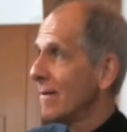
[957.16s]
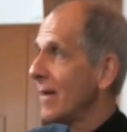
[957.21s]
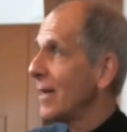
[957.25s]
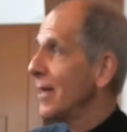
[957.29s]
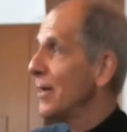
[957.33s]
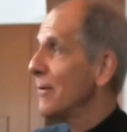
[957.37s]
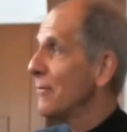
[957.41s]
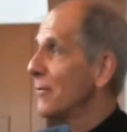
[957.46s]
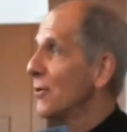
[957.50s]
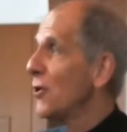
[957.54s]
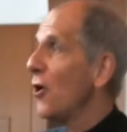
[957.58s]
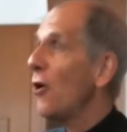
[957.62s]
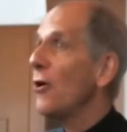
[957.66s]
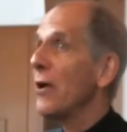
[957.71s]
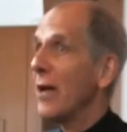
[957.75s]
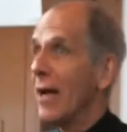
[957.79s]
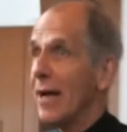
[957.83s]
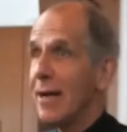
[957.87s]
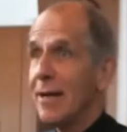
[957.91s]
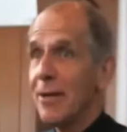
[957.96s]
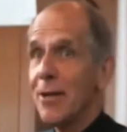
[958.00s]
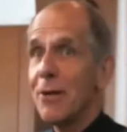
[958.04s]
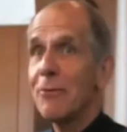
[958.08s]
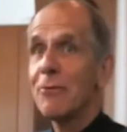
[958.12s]
then you've got
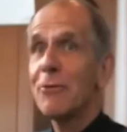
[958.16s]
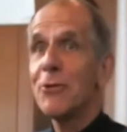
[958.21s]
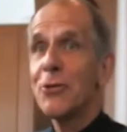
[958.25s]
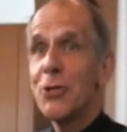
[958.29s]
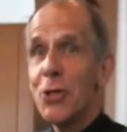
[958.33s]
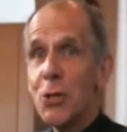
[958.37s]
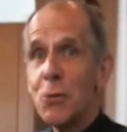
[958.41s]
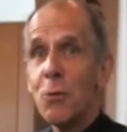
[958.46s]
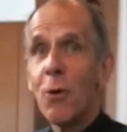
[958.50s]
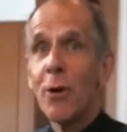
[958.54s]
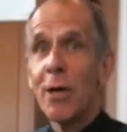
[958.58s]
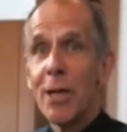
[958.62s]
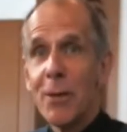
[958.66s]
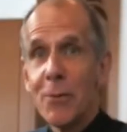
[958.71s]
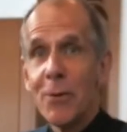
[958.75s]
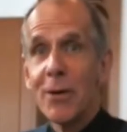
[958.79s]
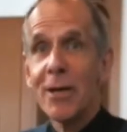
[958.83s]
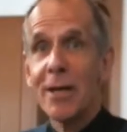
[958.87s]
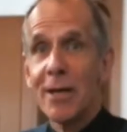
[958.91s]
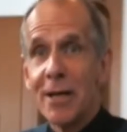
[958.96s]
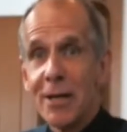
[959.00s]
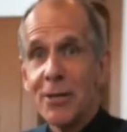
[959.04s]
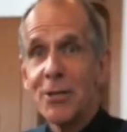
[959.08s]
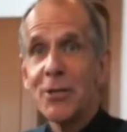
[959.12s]
it and you can do what you
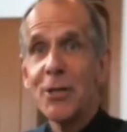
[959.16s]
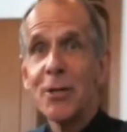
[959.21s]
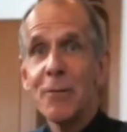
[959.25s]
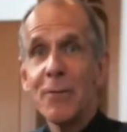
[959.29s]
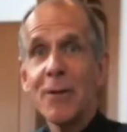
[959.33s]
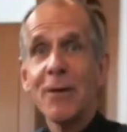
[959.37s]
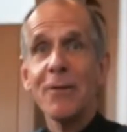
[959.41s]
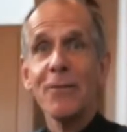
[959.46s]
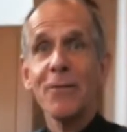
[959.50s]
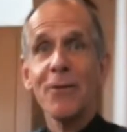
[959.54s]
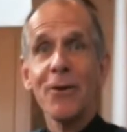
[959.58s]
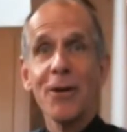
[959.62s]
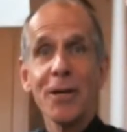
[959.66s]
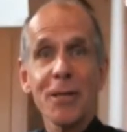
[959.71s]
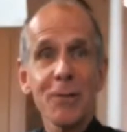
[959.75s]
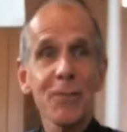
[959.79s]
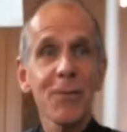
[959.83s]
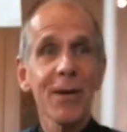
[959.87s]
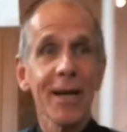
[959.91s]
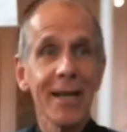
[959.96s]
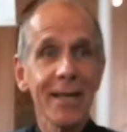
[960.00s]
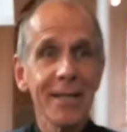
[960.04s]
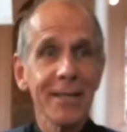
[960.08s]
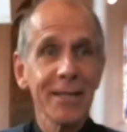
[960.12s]
were going to do in the
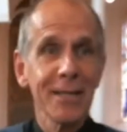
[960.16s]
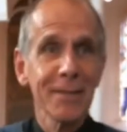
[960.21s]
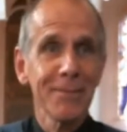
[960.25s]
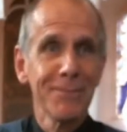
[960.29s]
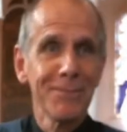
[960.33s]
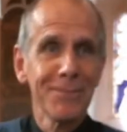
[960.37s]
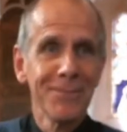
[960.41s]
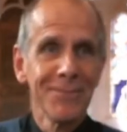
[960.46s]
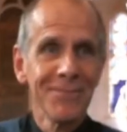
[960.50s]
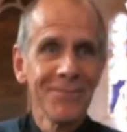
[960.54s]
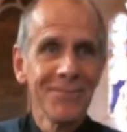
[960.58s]
first place.